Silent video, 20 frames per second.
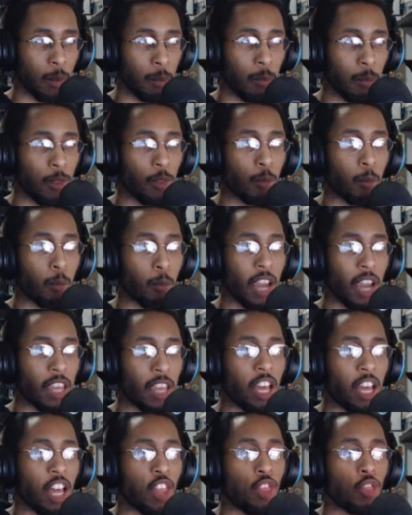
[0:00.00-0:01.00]
Yeah, but
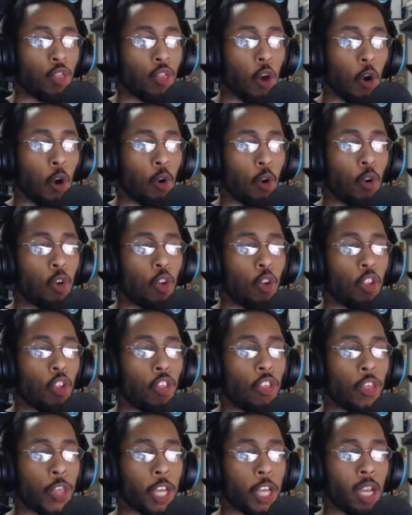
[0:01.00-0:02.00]
the
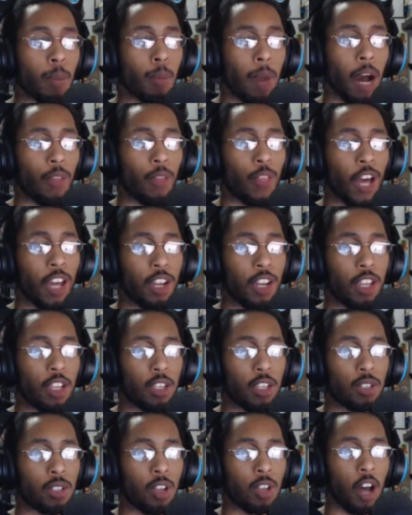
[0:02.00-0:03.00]
thing about
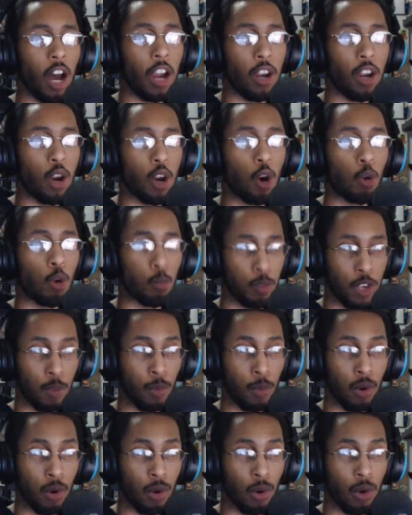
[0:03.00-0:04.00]
that is, I know
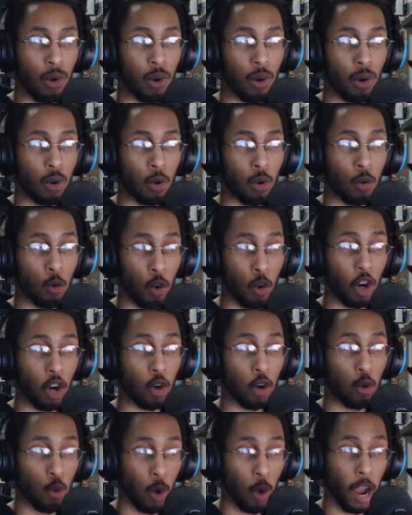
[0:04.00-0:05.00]
people
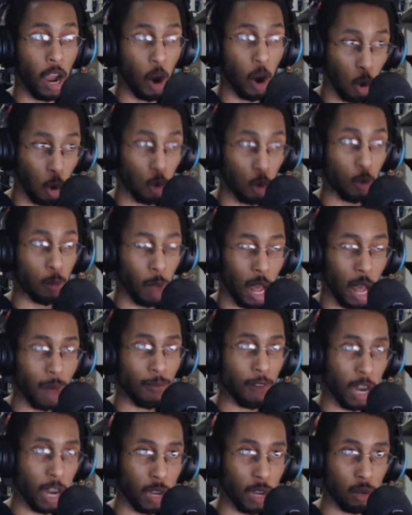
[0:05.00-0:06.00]
who
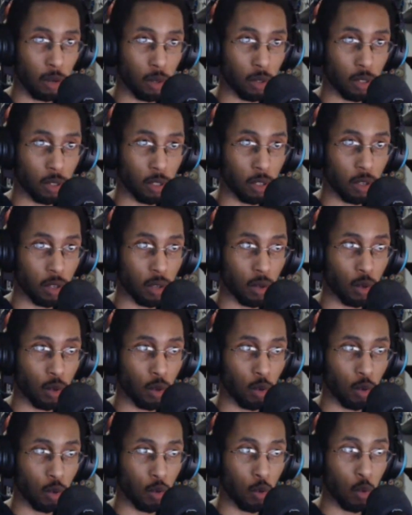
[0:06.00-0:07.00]
own pop vinyls
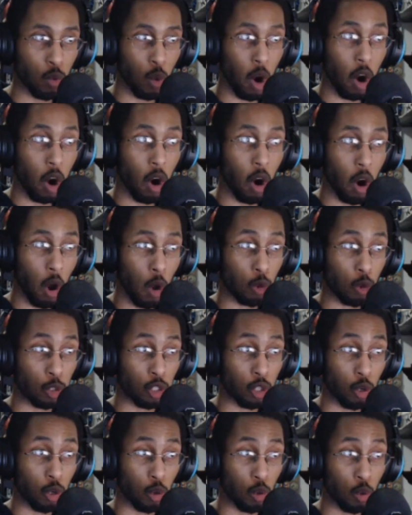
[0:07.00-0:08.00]
who are
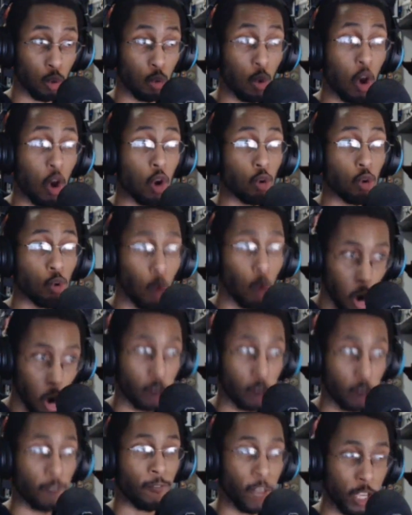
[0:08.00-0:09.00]
also
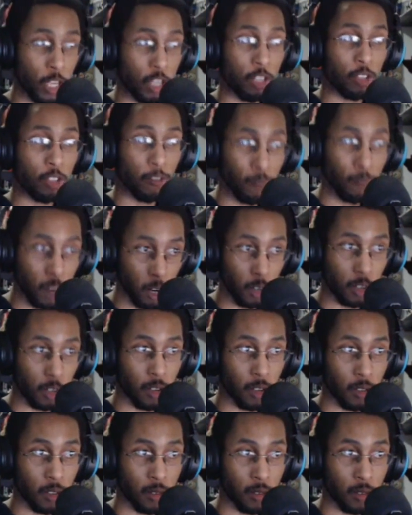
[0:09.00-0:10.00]
who aren't faking the
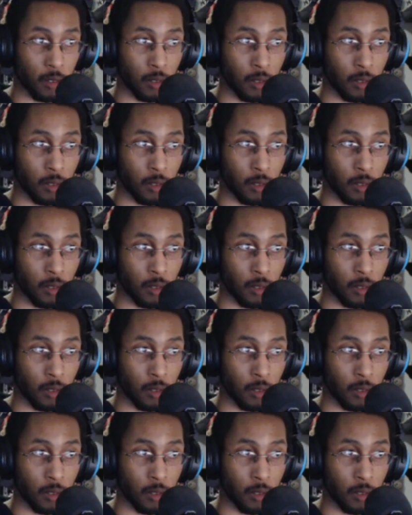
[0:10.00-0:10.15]
funk.